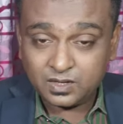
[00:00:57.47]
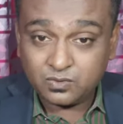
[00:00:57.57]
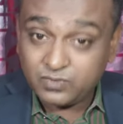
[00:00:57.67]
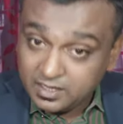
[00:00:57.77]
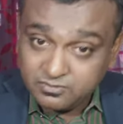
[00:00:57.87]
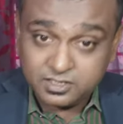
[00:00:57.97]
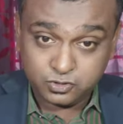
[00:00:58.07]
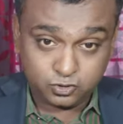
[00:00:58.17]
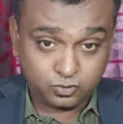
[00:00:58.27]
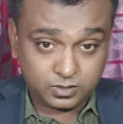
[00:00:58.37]
Whenever you
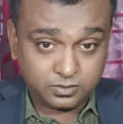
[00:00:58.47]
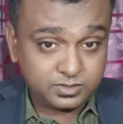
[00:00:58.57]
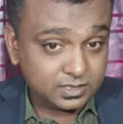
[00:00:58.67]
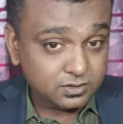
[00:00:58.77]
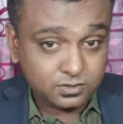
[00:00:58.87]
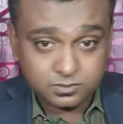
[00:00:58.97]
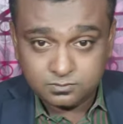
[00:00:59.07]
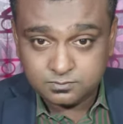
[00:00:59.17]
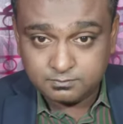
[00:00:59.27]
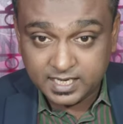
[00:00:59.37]
go out alone,
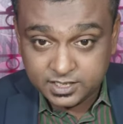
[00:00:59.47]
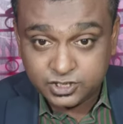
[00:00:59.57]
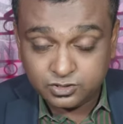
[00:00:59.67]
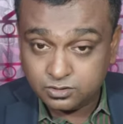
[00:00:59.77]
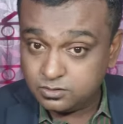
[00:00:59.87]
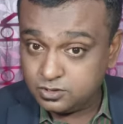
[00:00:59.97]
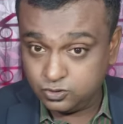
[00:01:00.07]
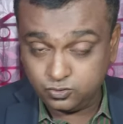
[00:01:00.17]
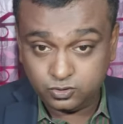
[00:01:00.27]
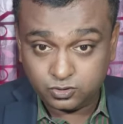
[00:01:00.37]
make sure
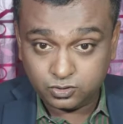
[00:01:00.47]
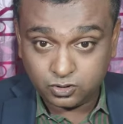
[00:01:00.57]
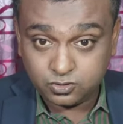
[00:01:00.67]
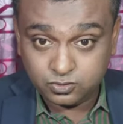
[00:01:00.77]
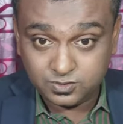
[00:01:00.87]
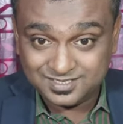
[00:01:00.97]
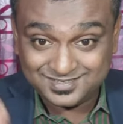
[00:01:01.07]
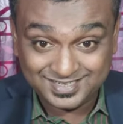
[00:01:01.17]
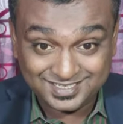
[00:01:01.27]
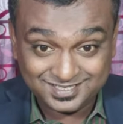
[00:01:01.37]
you don't talk to a
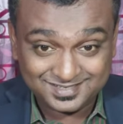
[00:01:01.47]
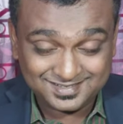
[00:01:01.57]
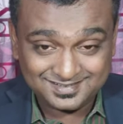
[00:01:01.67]
stranger.